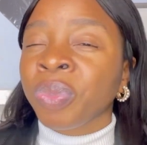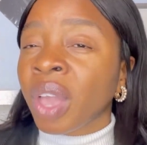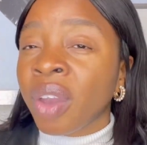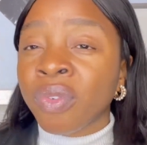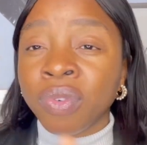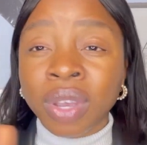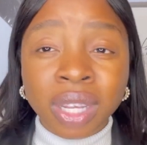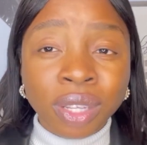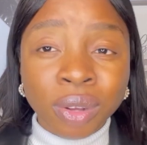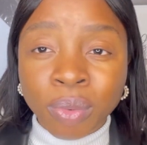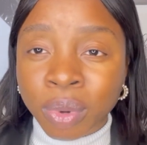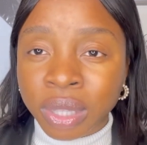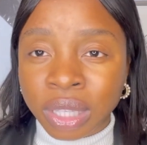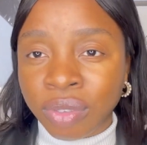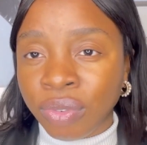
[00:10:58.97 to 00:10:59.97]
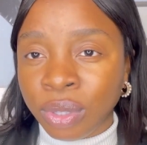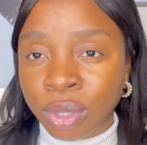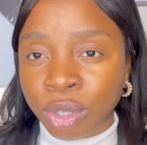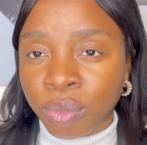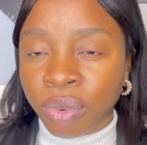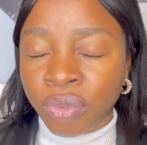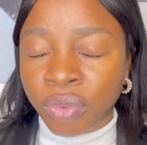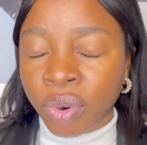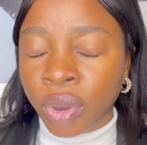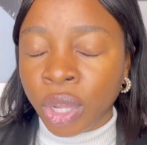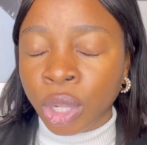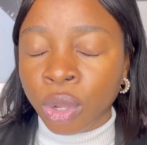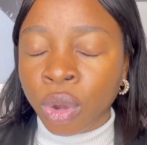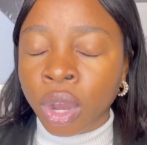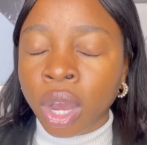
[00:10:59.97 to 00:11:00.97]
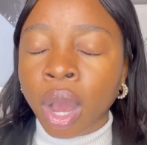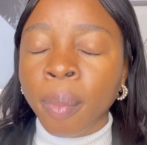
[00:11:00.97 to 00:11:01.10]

I really don't want this video to be very long,